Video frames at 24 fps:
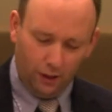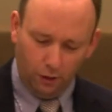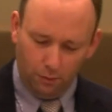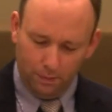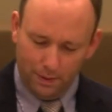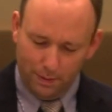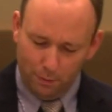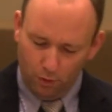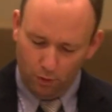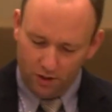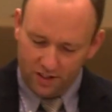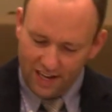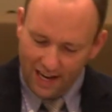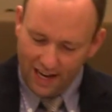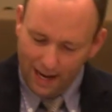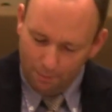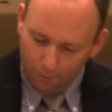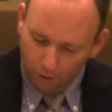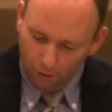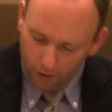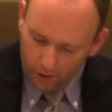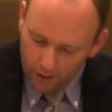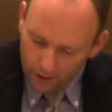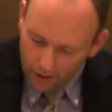a little bit more
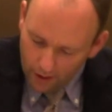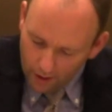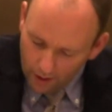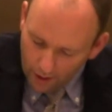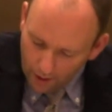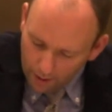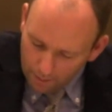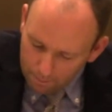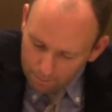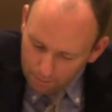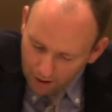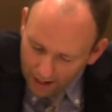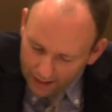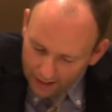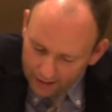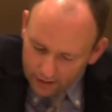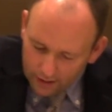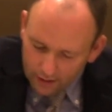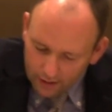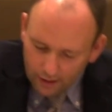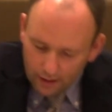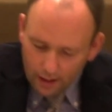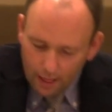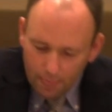time on.
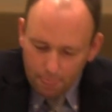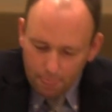But